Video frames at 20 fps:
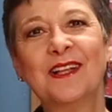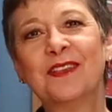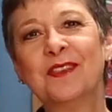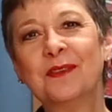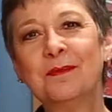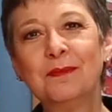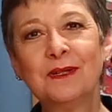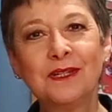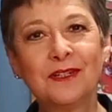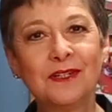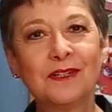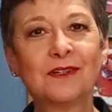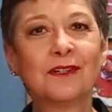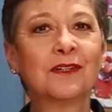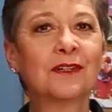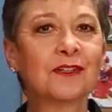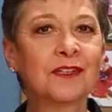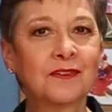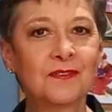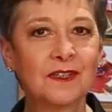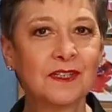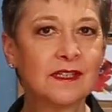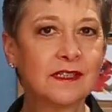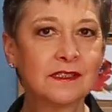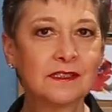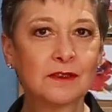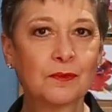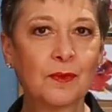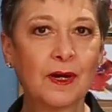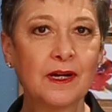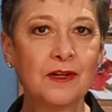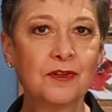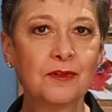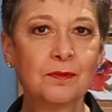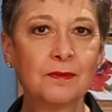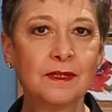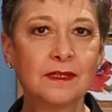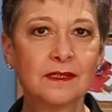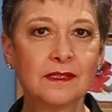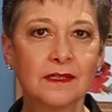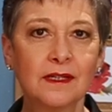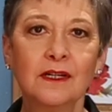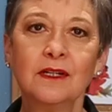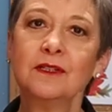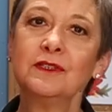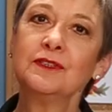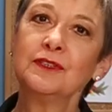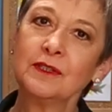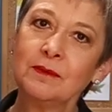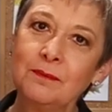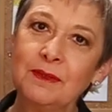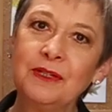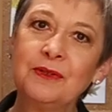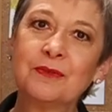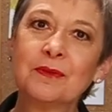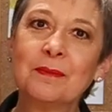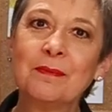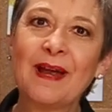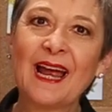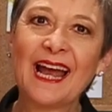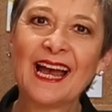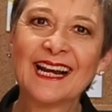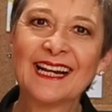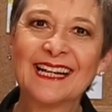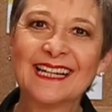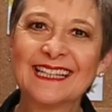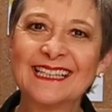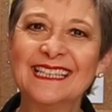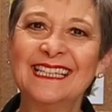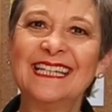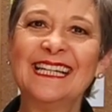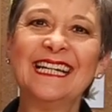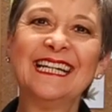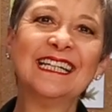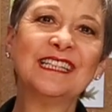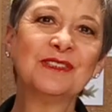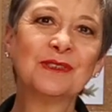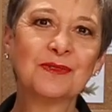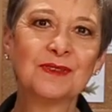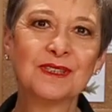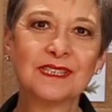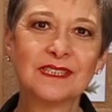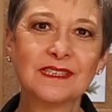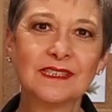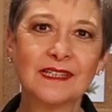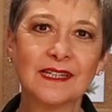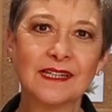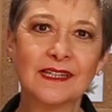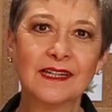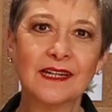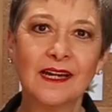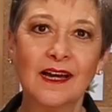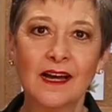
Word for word: The materials for this arrangement should be dramatic, interesting.